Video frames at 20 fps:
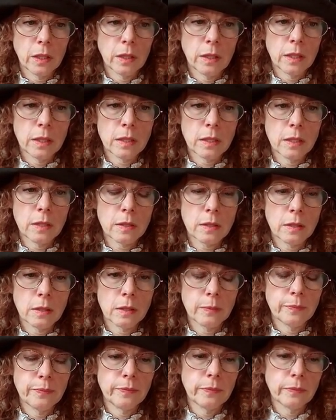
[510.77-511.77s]
this is
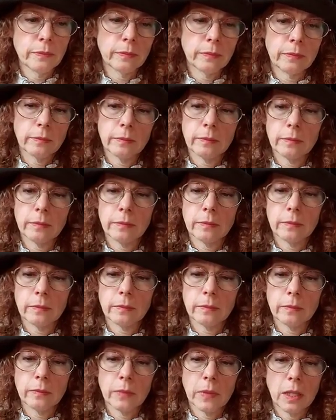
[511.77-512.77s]

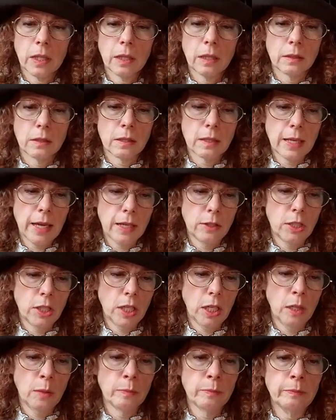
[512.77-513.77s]
in sad
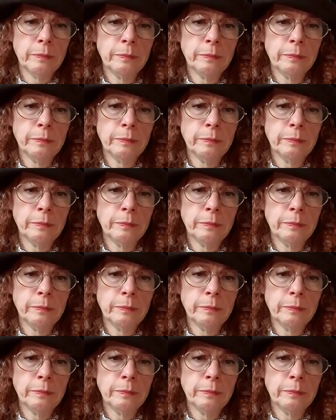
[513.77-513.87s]
shape.